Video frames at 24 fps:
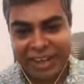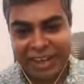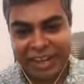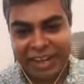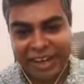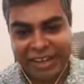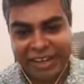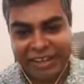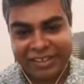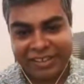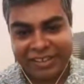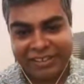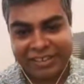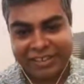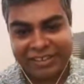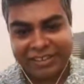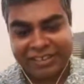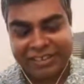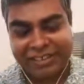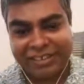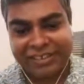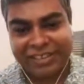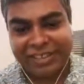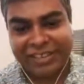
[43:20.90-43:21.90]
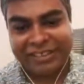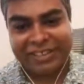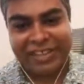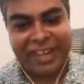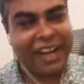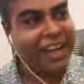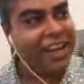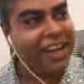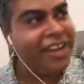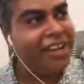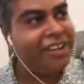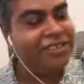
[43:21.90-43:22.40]
And this
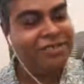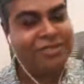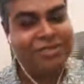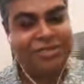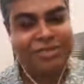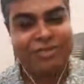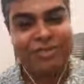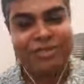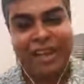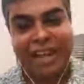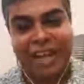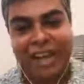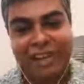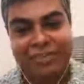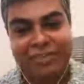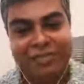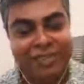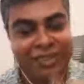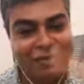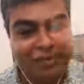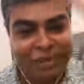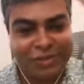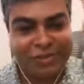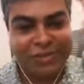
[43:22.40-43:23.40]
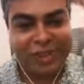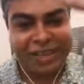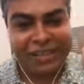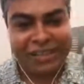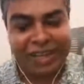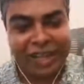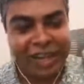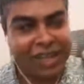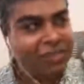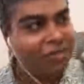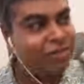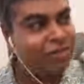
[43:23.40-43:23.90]
guy used to have, there was one
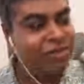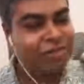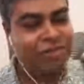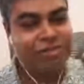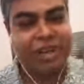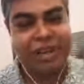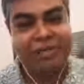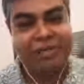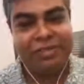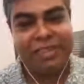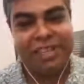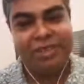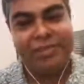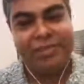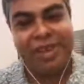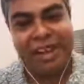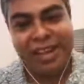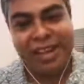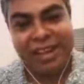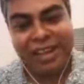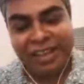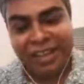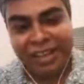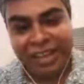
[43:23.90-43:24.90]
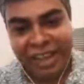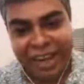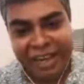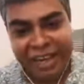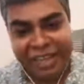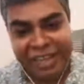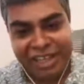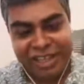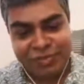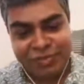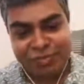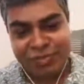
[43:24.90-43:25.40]
guy used to have email
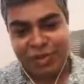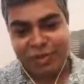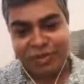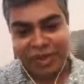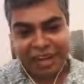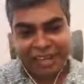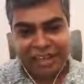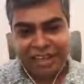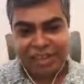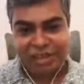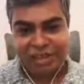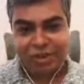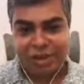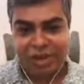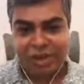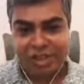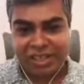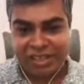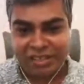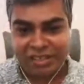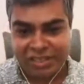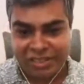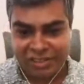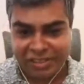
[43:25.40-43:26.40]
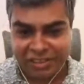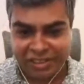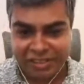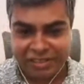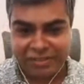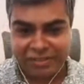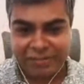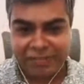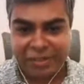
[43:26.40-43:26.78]
IDs provided to all the Shishers.